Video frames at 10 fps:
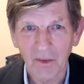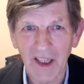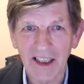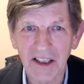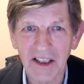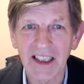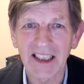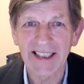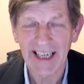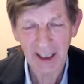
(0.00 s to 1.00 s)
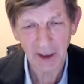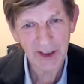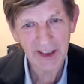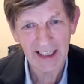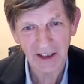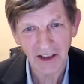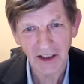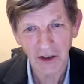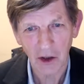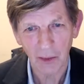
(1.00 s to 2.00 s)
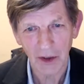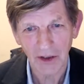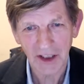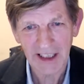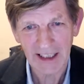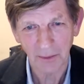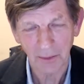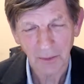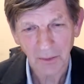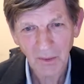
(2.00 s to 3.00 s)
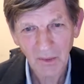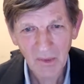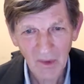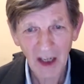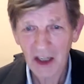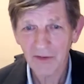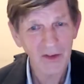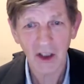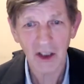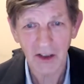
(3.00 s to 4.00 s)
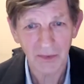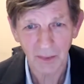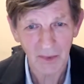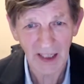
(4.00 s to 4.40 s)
is that data protection is not built in. And I've got an